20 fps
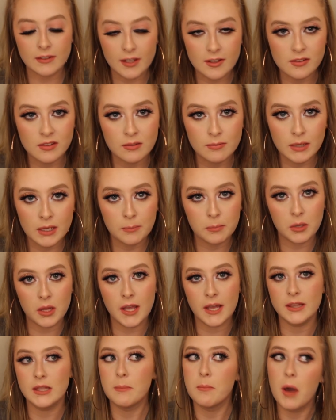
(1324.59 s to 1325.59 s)
tested my
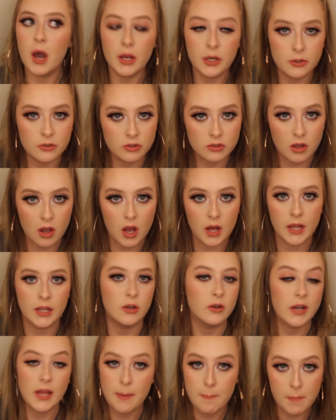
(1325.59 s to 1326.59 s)
blood, the mono's gone, I
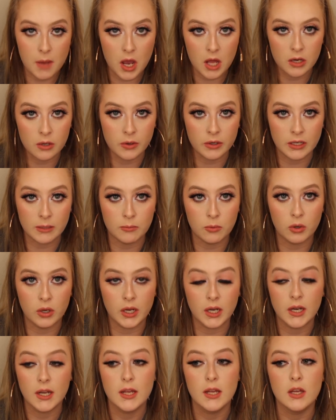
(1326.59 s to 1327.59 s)
don't have mono
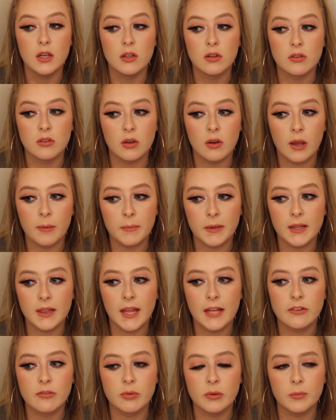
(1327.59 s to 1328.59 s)
anymore. So, I mean,
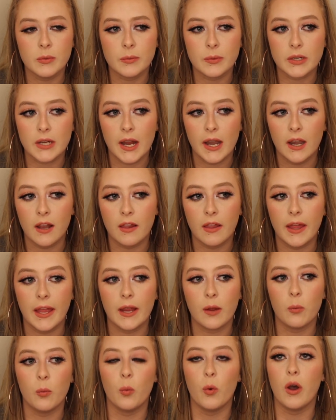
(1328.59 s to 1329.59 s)
that's when we were kind of
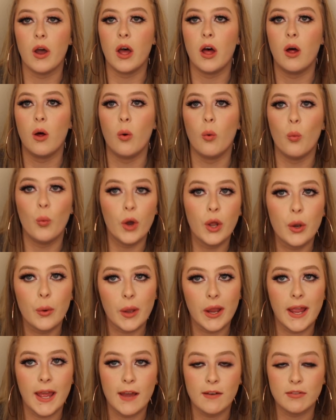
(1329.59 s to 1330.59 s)
like, well, what do
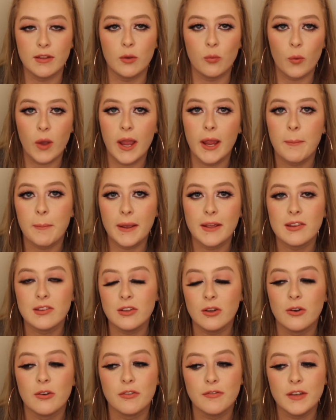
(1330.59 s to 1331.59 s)
I have then? Why am I
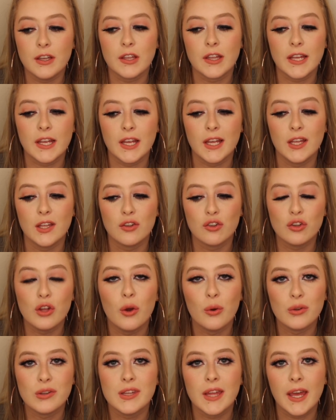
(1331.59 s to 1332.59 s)
still feeling
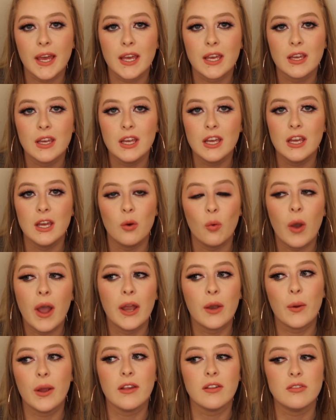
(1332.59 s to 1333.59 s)
so sick?
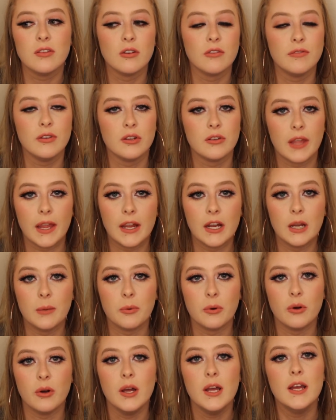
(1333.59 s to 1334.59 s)
Why do I still feel
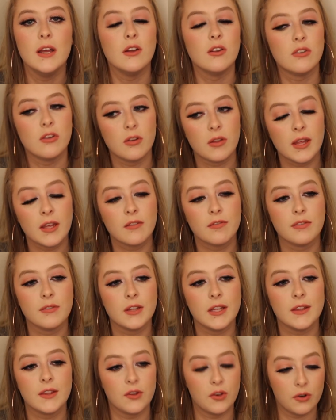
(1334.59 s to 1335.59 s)
terrible? So
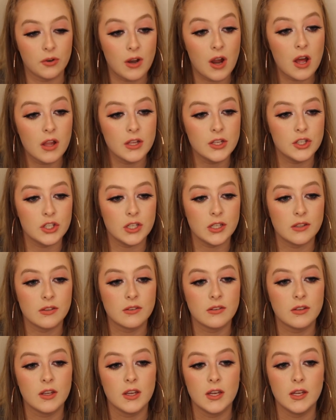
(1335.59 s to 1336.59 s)
thankfully the
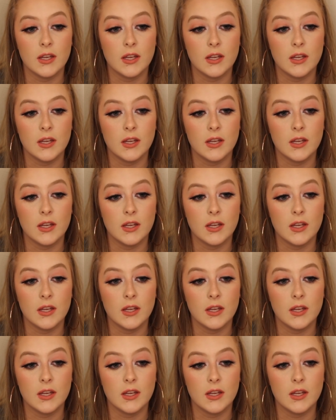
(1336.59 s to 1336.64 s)
neurologist